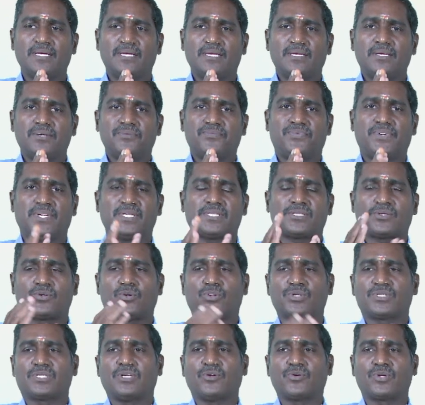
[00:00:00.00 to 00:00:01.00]
First
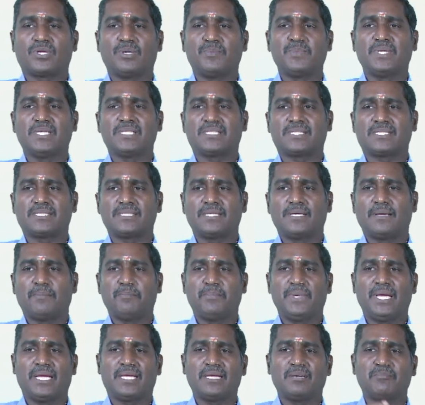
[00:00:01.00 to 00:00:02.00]
course outcome is
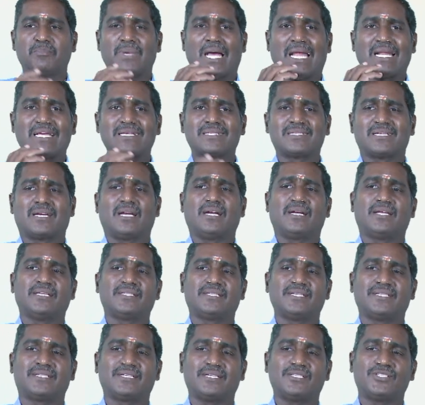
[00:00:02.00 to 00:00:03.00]
making managerial
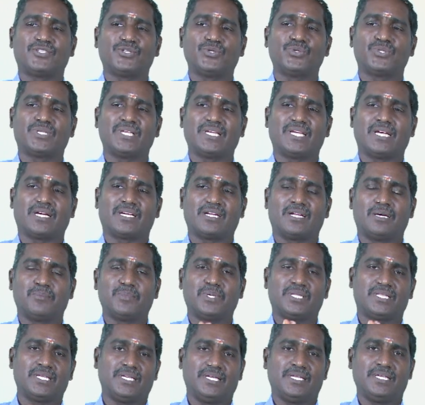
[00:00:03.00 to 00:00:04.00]
decisions using economic
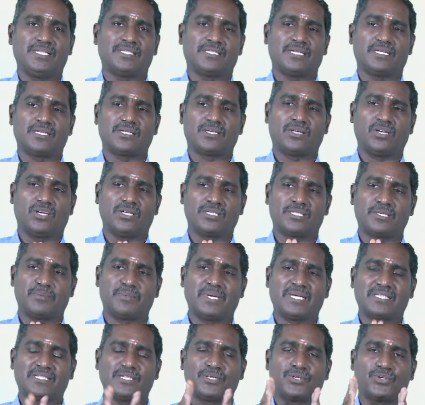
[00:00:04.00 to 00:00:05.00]
theories and concepts.
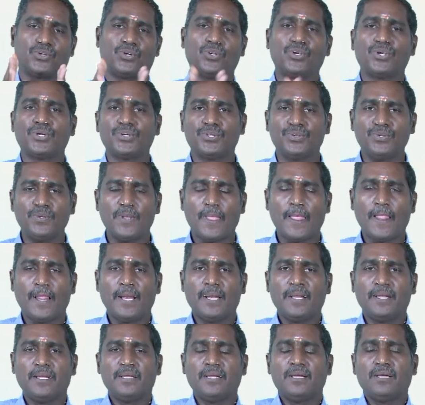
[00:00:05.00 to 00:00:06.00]
As I told you,
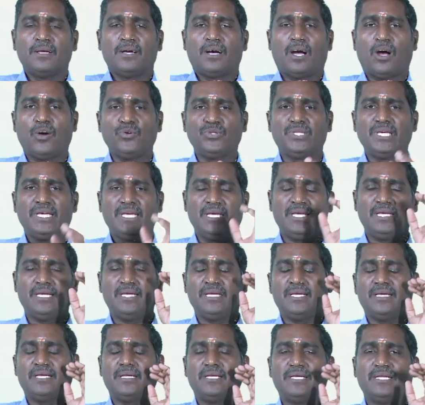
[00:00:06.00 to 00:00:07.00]
how
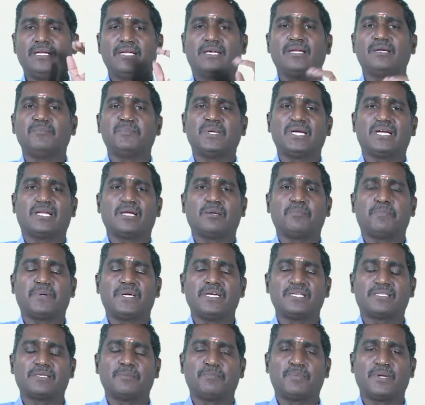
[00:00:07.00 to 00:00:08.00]
the incremental
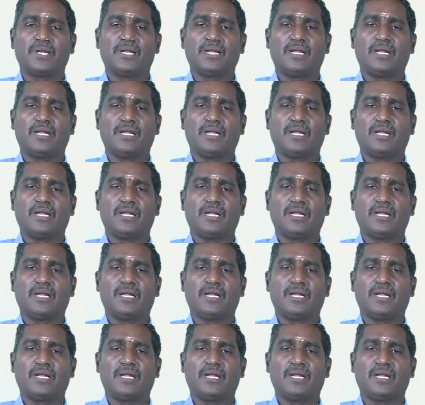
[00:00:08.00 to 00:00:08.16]
principle